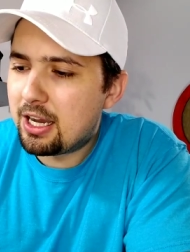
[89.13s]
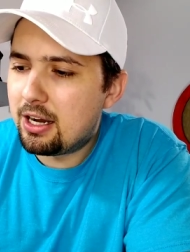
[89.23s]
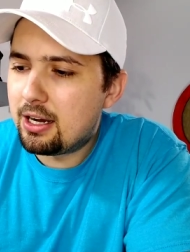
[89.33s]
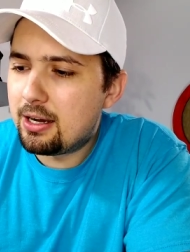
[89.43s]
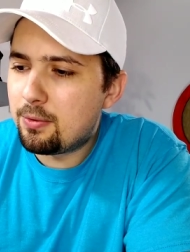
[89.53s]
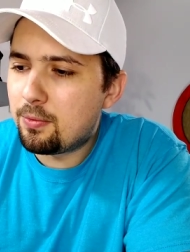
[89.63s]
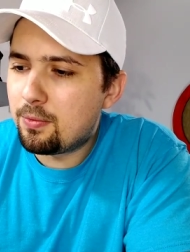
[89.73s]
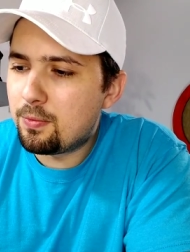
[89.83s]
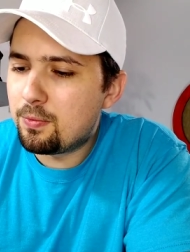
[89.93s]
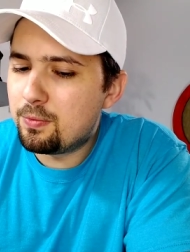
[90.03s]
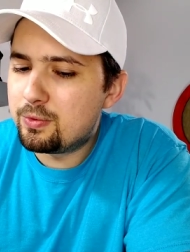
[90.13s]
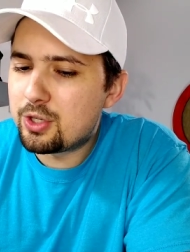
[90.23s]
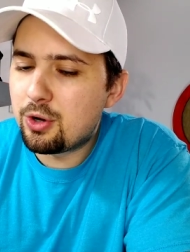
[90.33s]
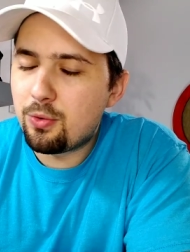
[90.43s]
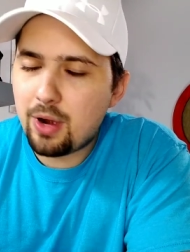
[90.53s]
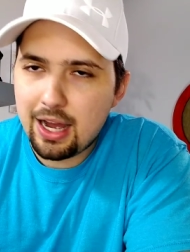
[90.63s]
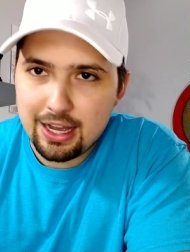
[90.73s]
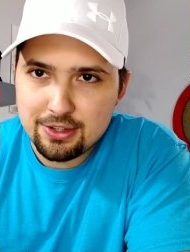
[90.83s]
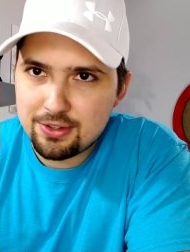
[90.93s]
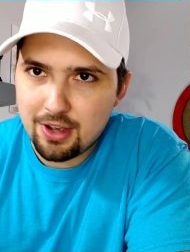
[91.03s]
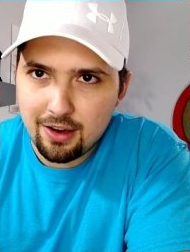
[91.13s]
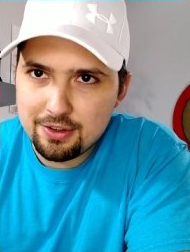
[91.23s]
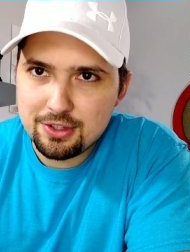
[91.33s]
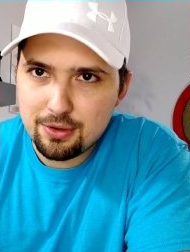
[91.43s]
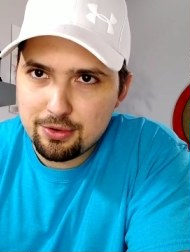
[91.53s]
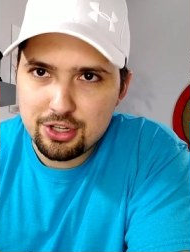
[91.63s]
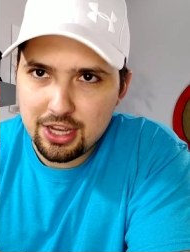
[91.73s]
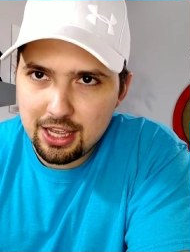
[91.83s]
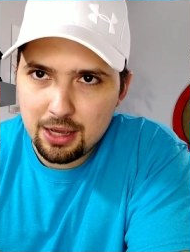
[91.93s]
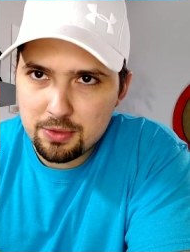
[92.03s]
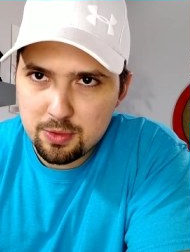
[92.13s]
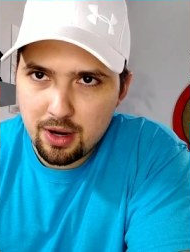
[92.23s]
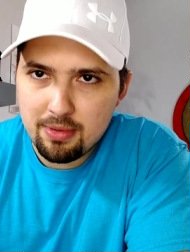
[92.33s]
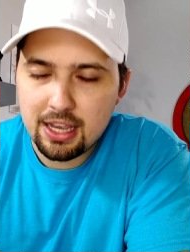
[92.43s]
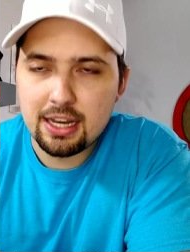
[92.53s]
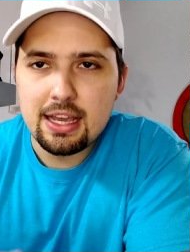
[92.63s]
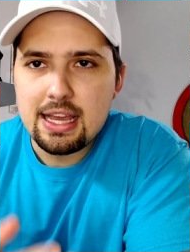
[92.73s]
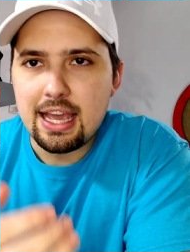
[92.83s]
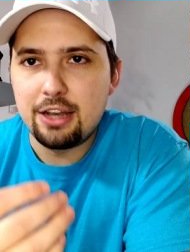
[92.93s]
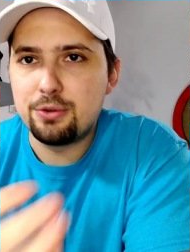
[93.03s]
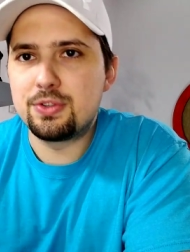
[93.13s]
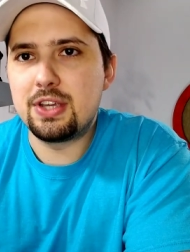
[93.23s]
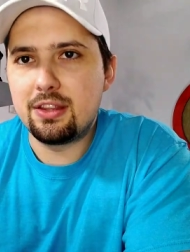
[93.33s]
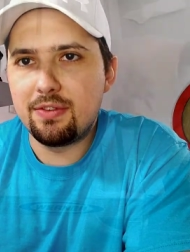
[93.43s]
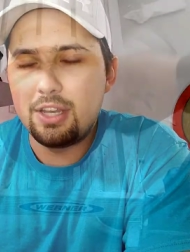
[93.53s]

Uh, so I obviously was shaking up the spray paint, and you'll see in the